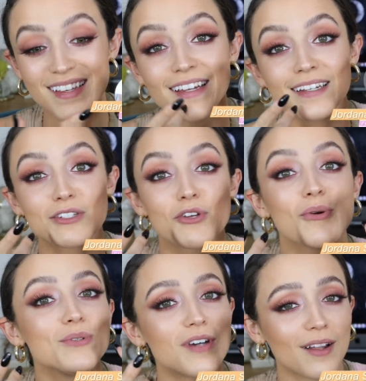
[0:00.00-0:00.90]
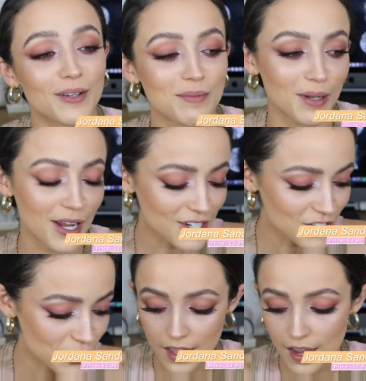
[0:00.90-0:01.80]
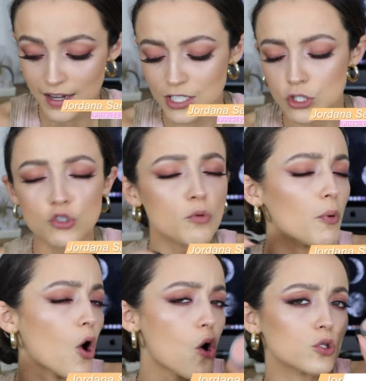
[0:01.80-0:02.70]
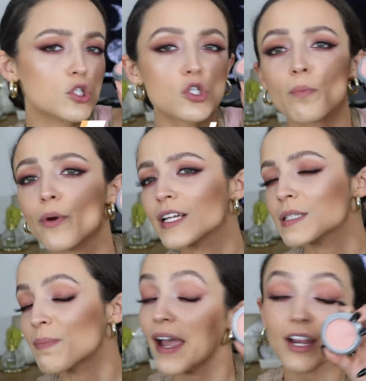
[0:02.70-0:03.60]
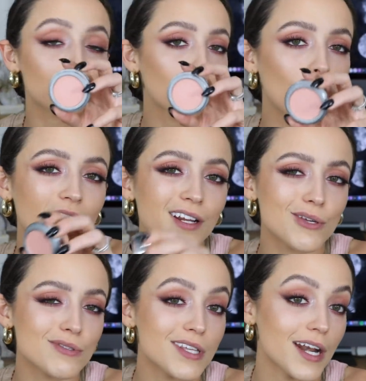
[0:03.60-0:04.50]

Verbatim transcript: is like a $2 blush, and it's super old, super expired, but we're gonna use it